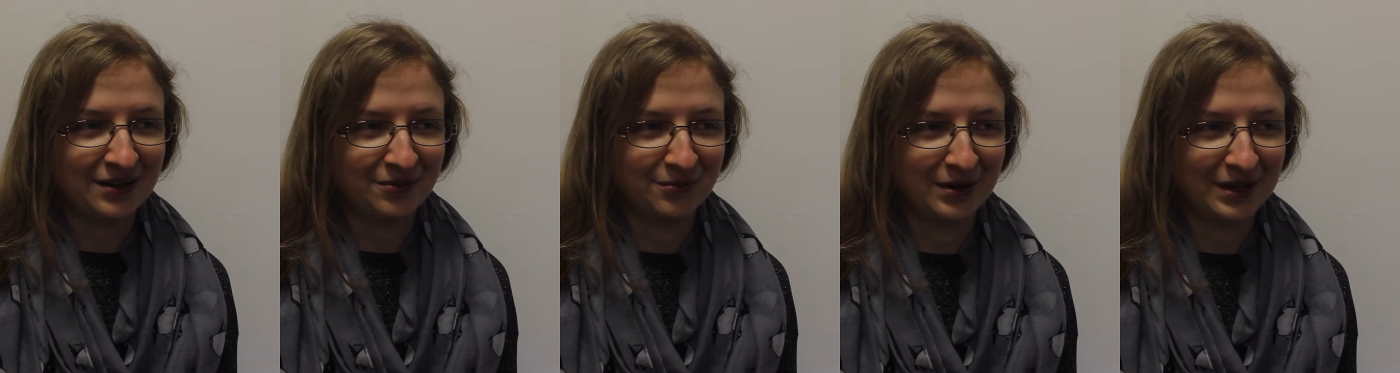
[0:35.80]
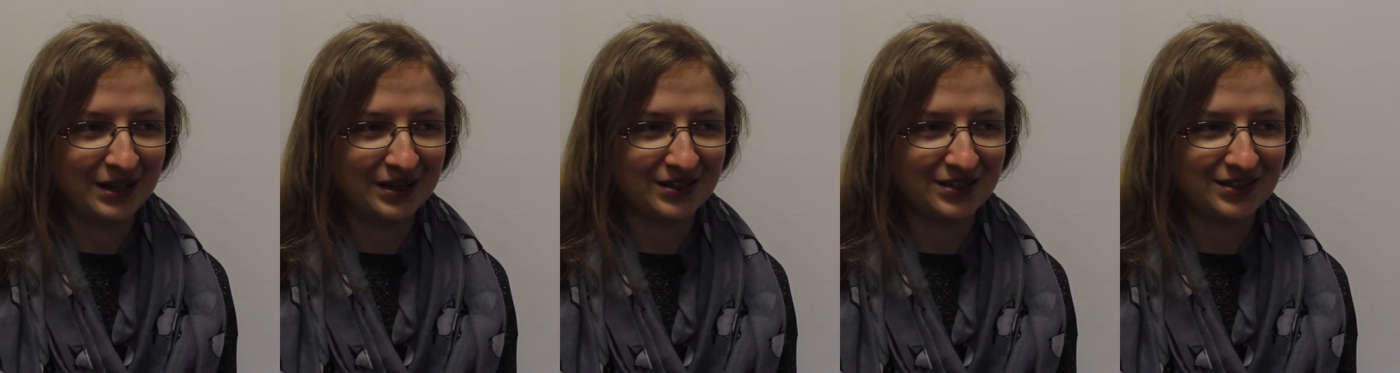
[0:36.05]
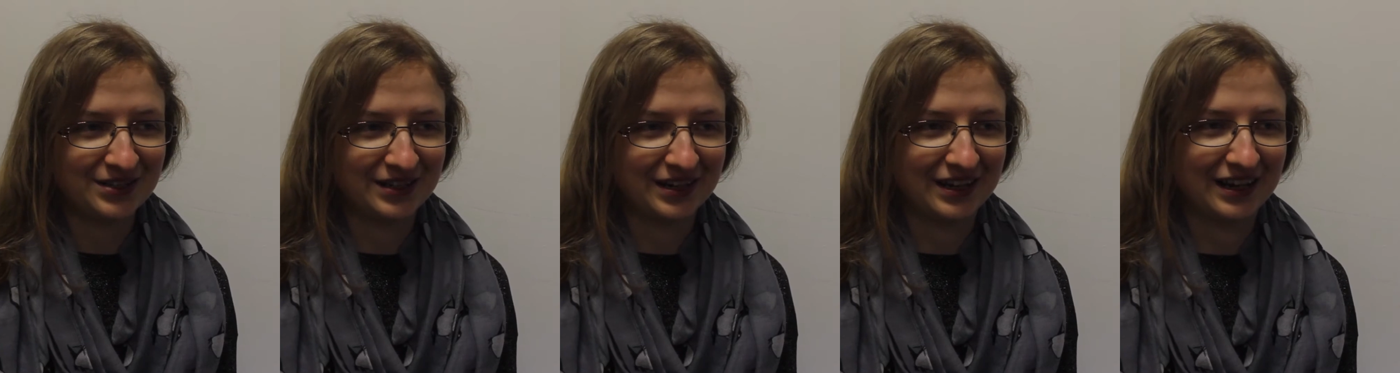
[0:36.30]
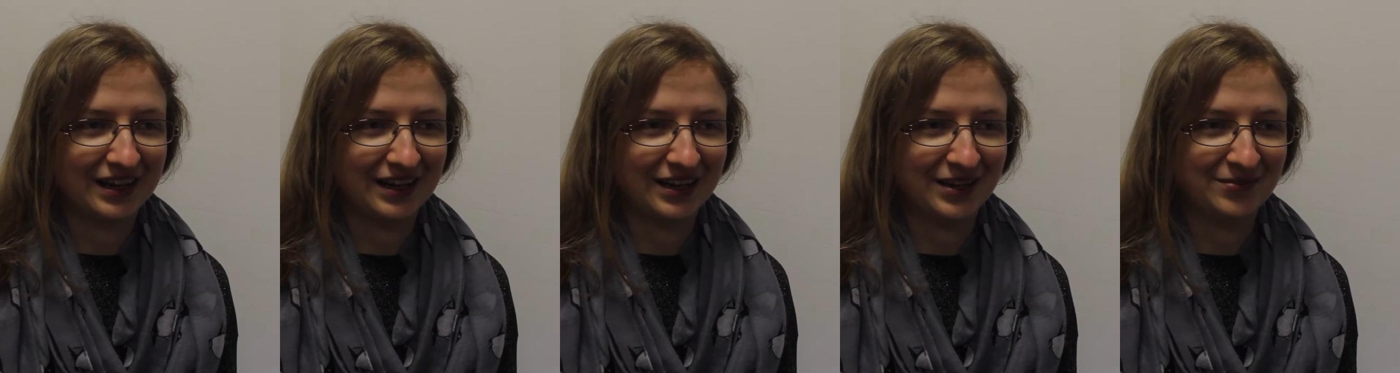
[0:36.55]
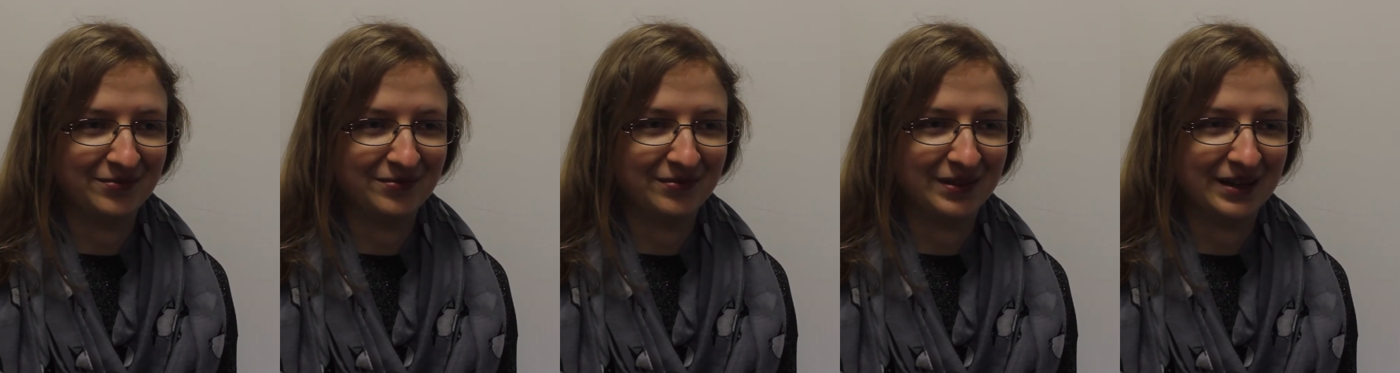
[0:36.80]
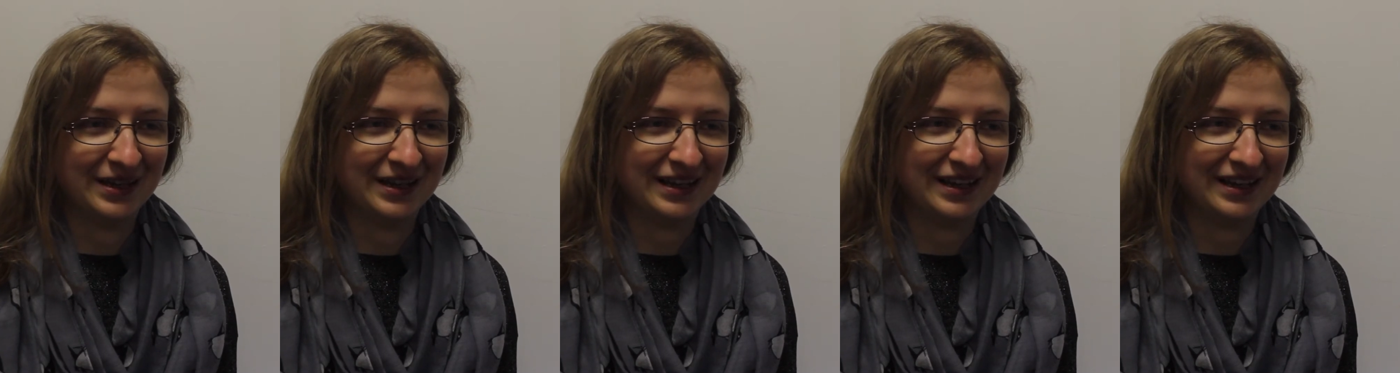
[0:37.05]
which
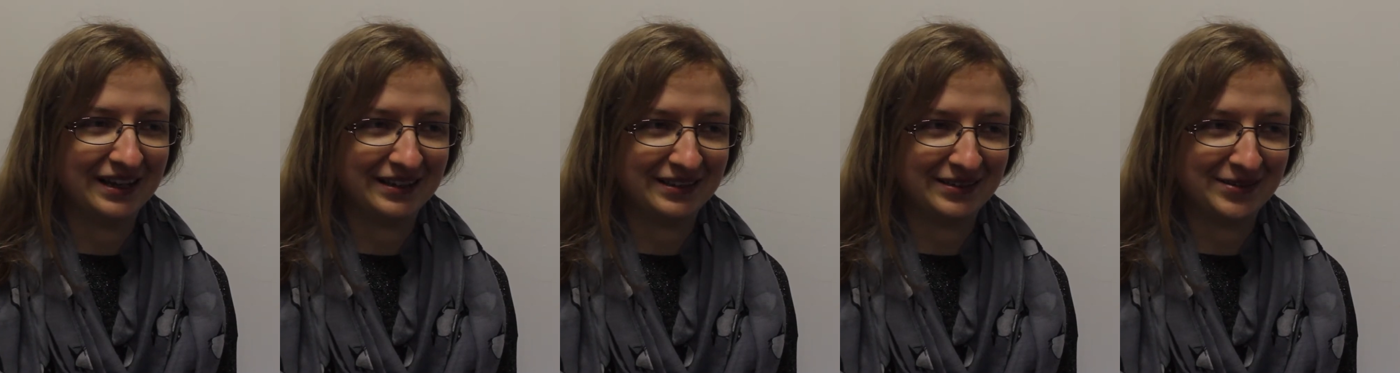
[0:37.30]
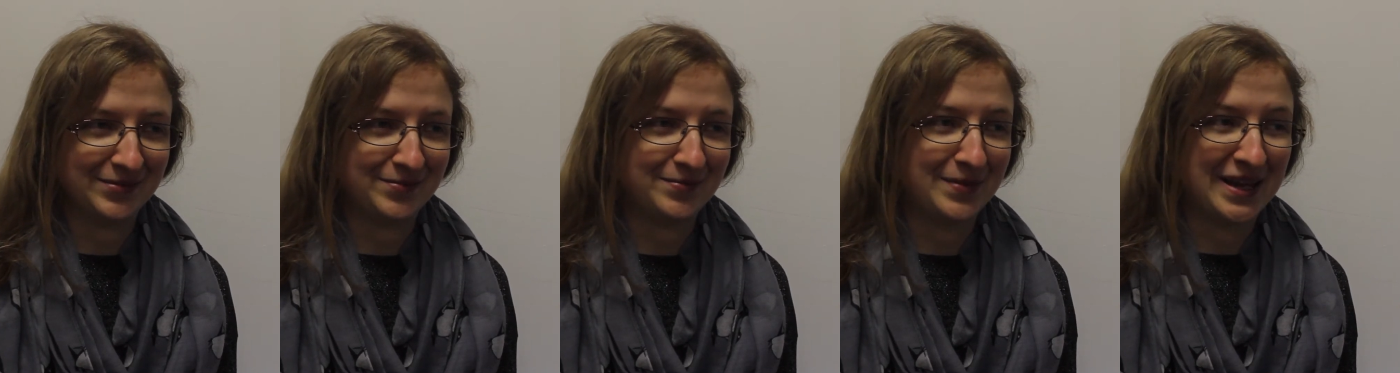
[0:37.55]
um,